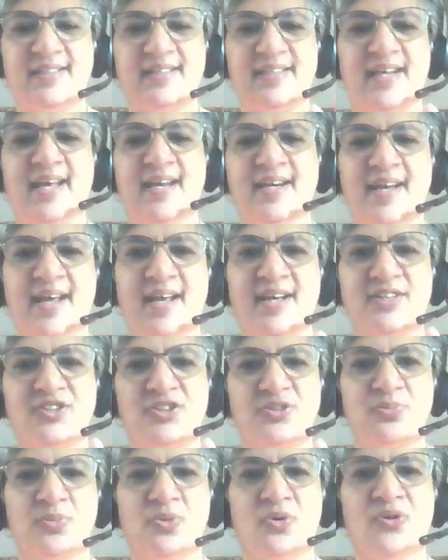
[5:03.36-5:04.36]

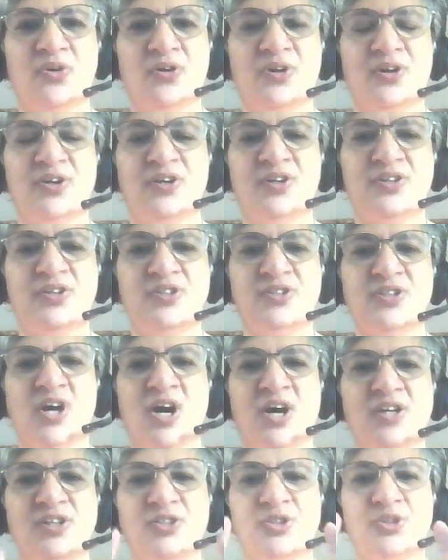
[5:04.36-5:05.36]
10x more,
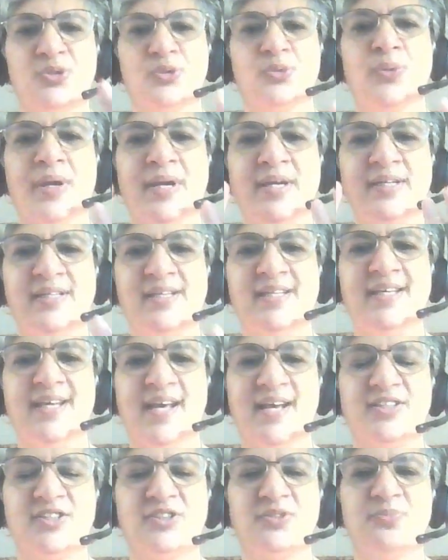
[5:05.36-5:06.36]
not
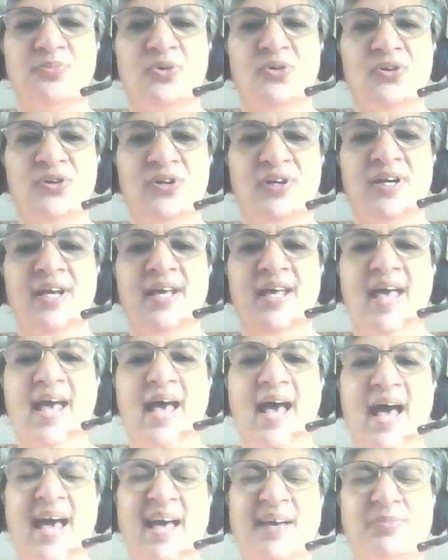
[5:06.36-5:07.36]
20x more.
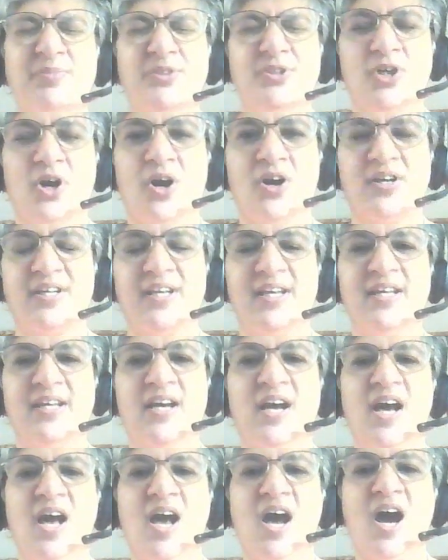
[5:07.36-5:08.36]
I'm talking
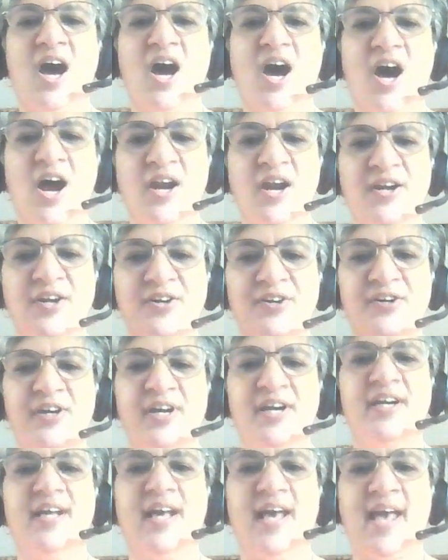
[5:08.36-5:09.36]

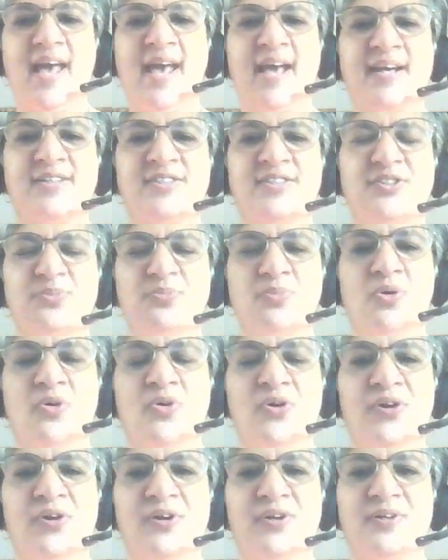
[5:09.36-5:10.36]
100x
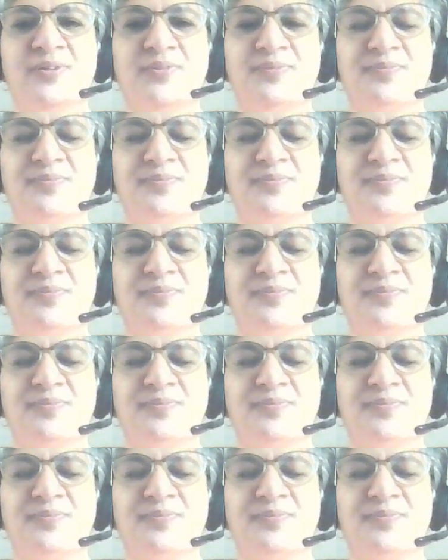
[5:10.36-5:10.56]
more.